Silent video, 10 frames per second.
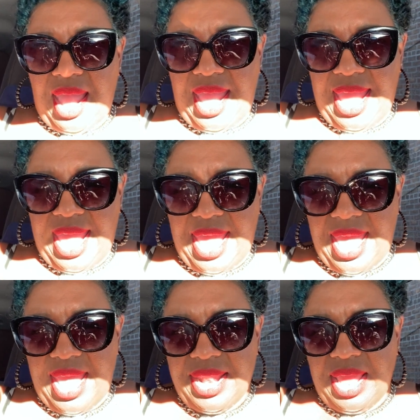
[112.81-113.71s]

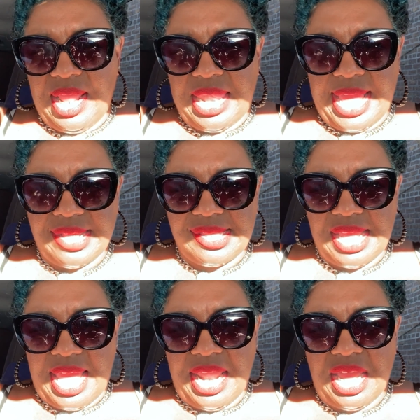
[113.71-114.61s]
And like I
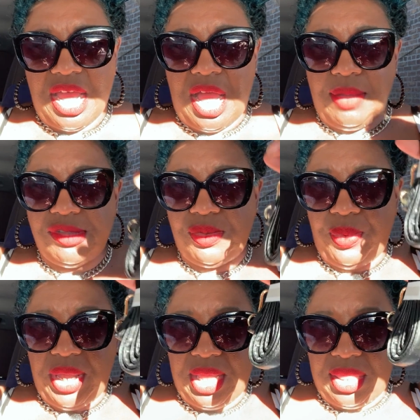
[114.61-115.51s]
said, it comes
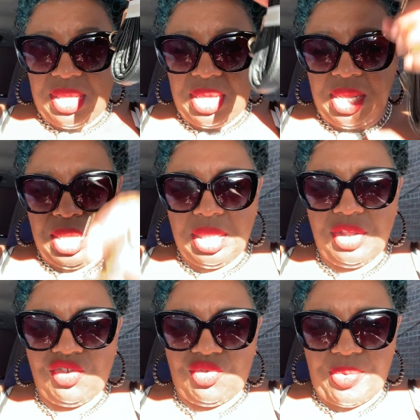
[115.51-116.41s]
with the
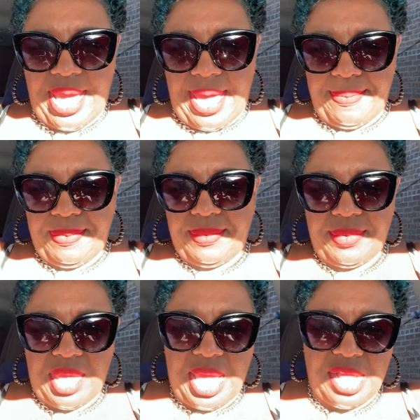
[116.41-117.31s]
strap
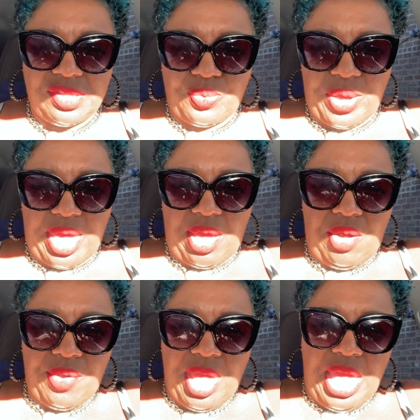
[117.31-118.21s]
as well.
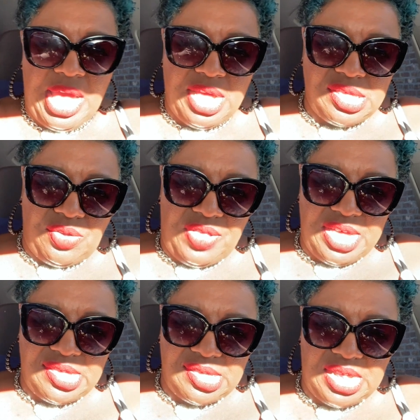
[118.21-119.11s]
So
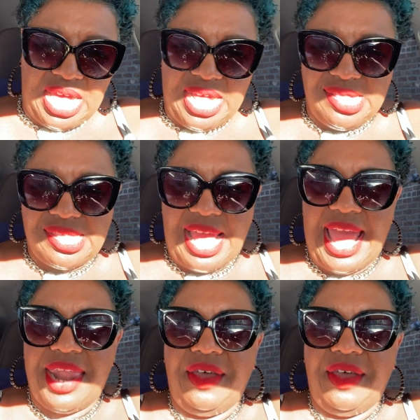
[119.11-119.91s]
this is the inside